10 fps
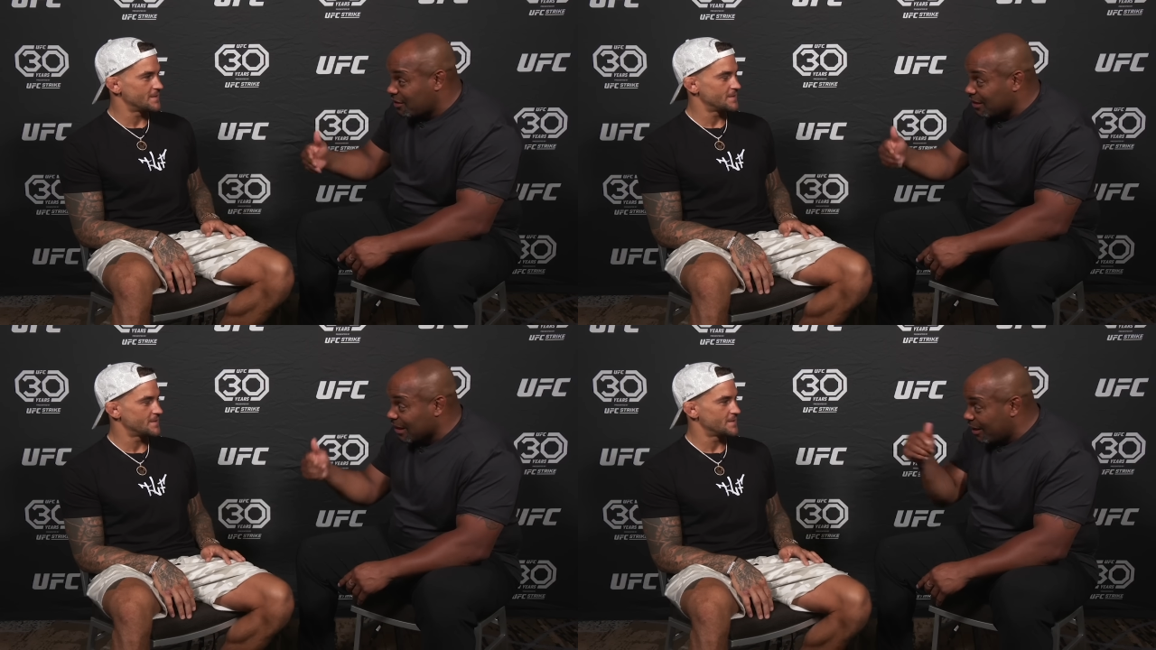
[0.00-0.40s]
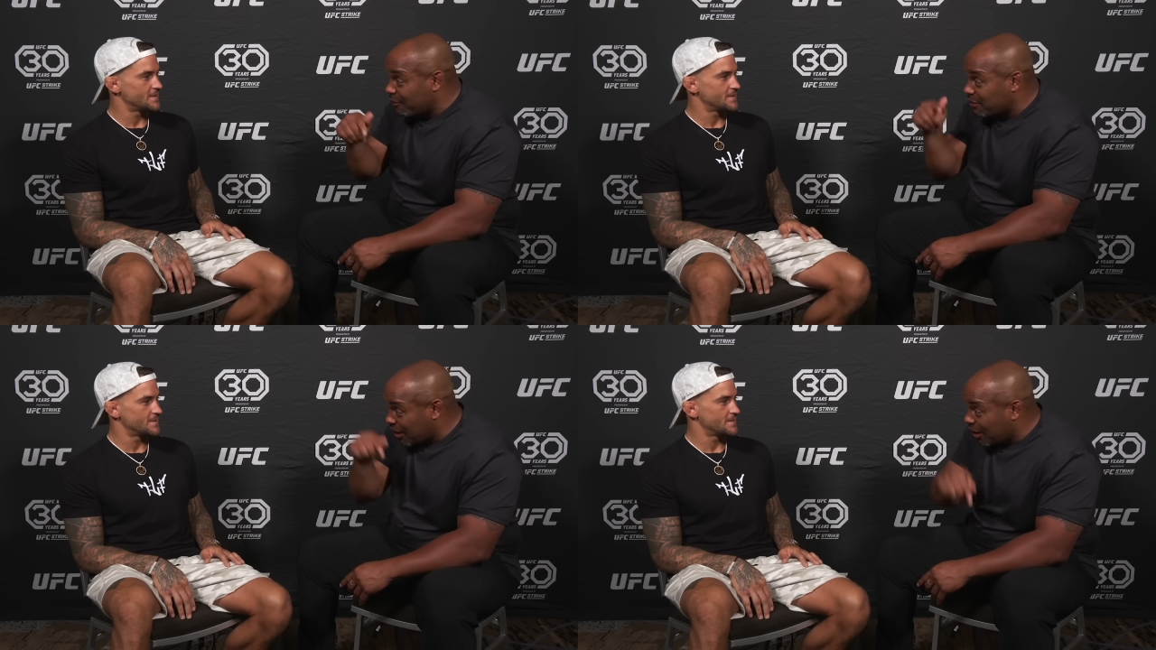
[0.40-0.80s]

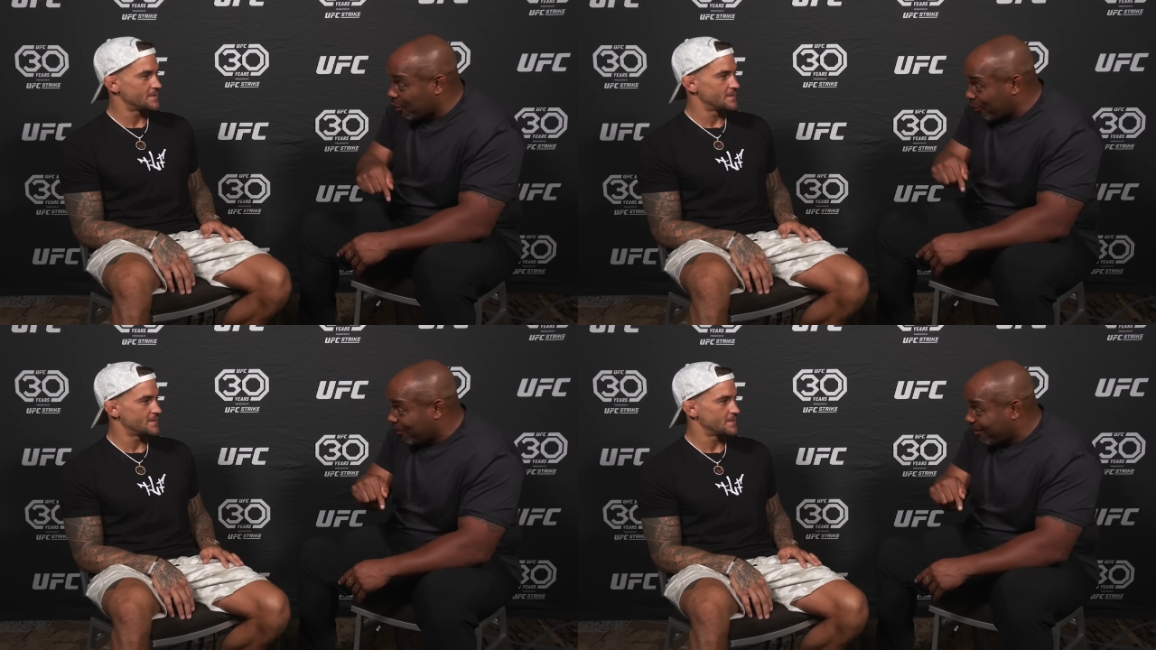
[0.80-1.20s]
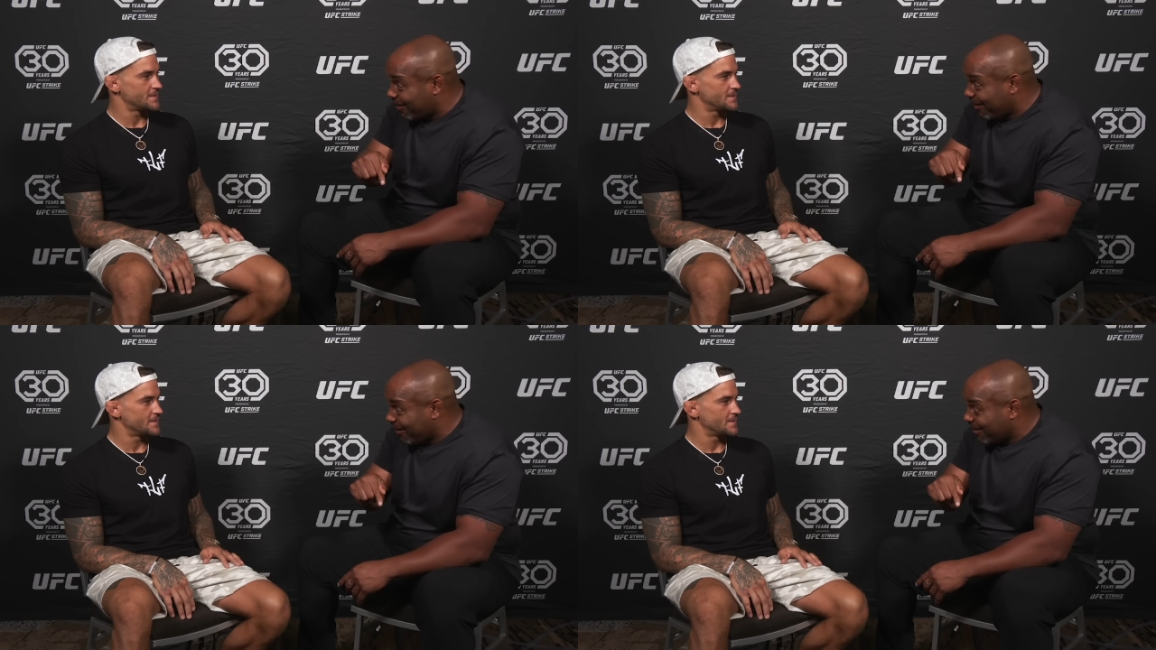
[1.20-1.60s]
Speaker 1: lives here.
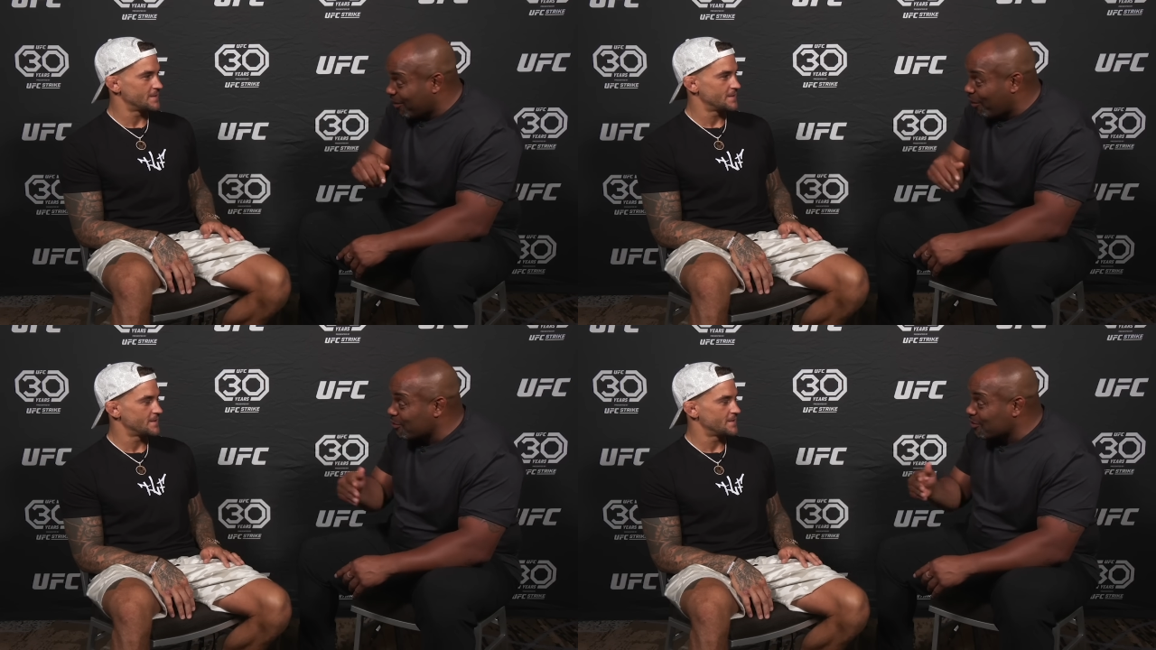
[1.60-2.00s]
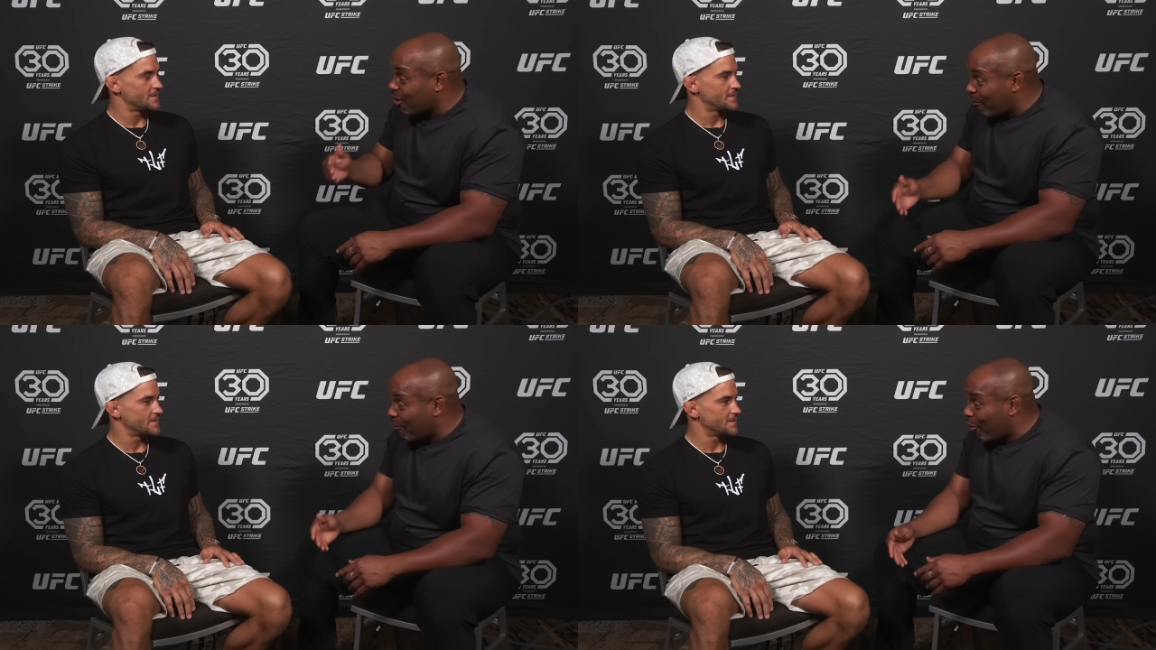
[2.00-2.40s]
There's
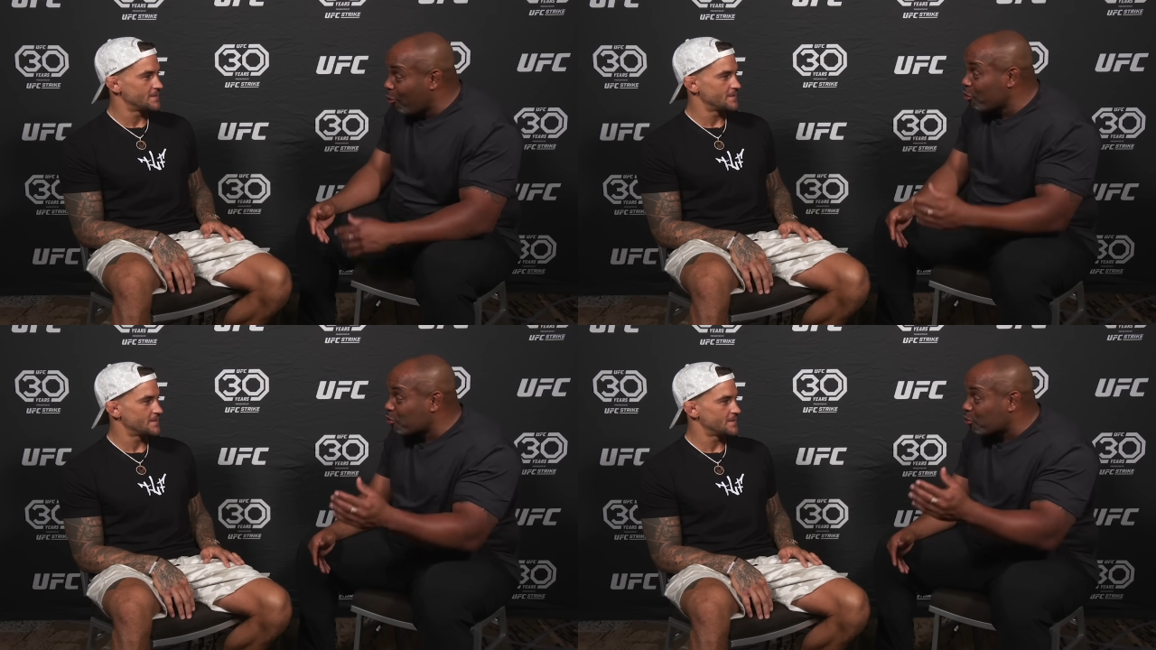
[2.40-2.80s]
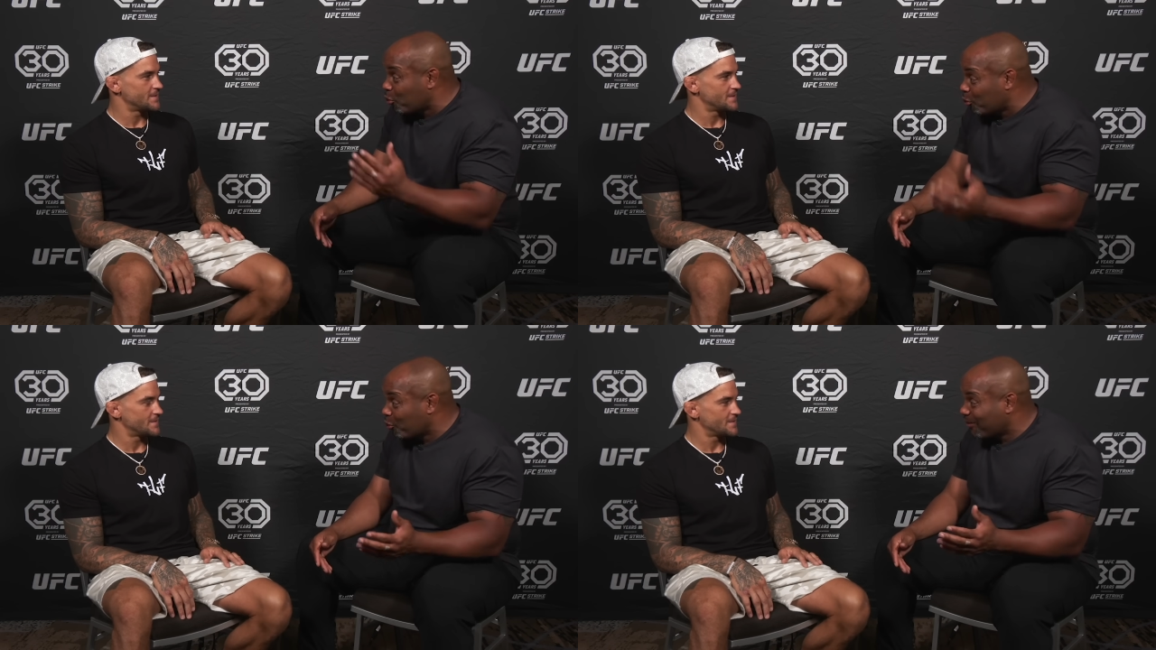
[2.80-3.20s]
gumbo with
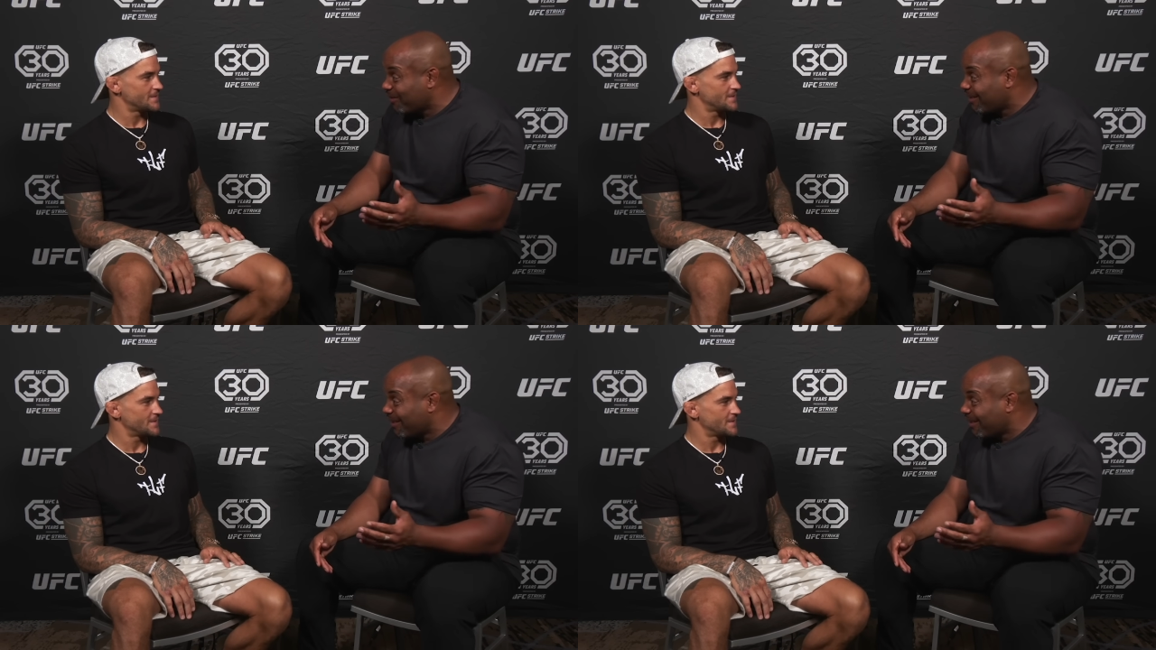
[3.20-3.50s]
roux